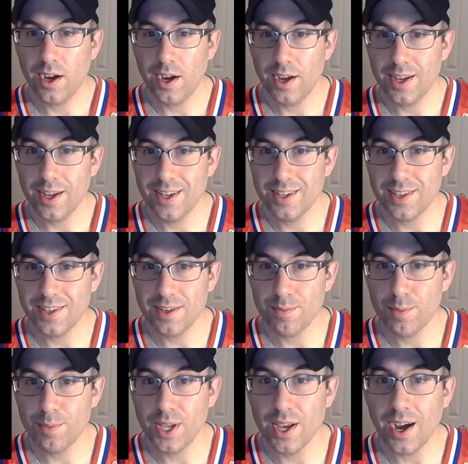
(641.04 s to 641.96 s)
is
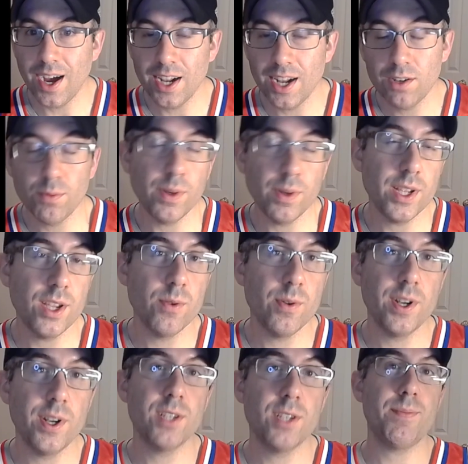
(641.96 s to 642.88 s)
it beyond what you
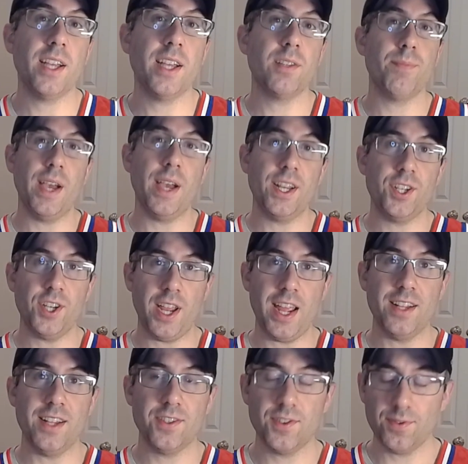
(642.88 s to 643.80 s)
would expect by
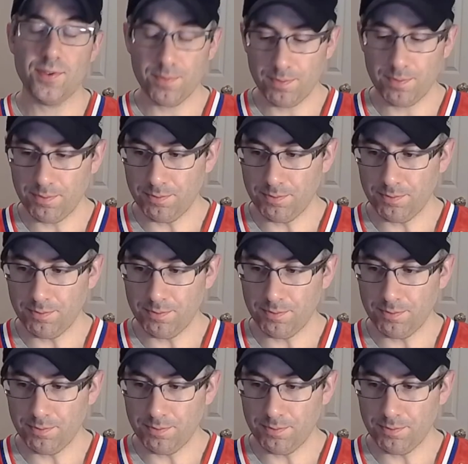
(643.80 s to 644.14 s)
chance?